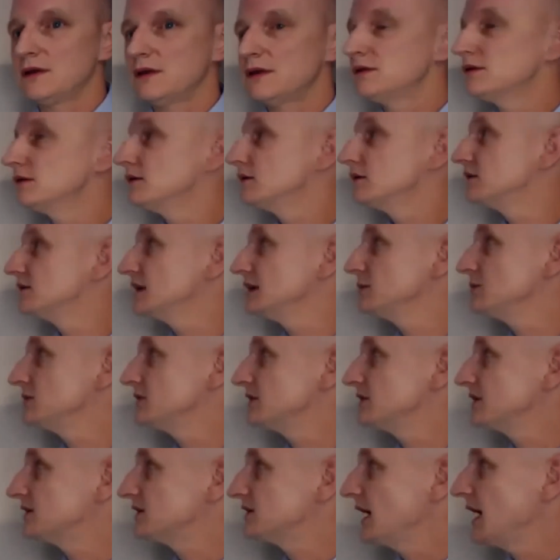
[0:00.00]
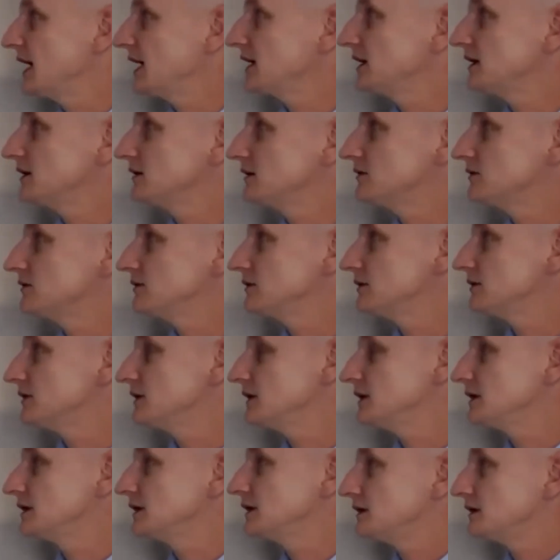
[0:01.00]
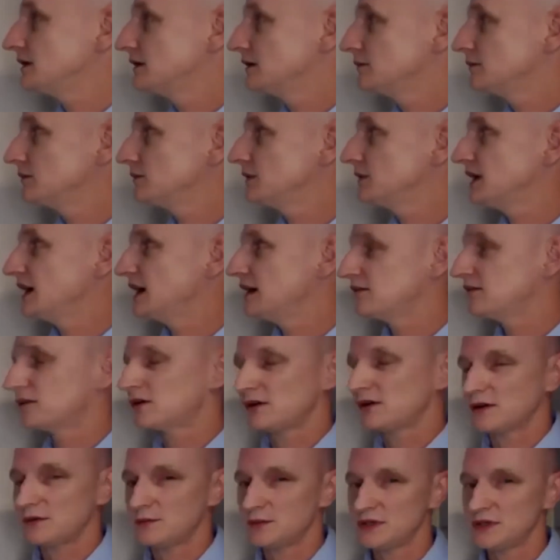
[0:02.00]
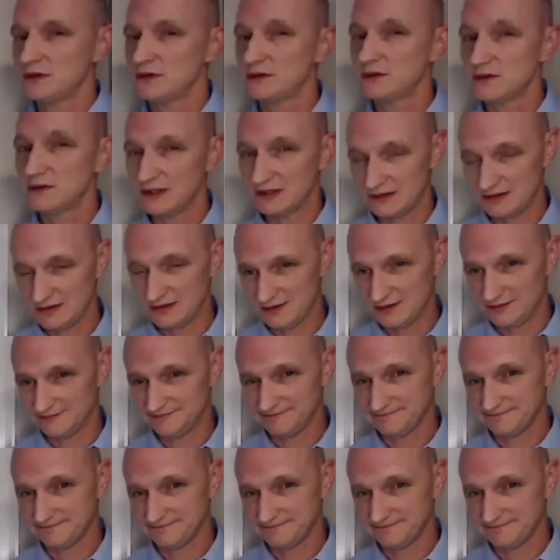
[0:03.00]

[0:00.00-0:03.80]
seem to tie into the behavioral immune system.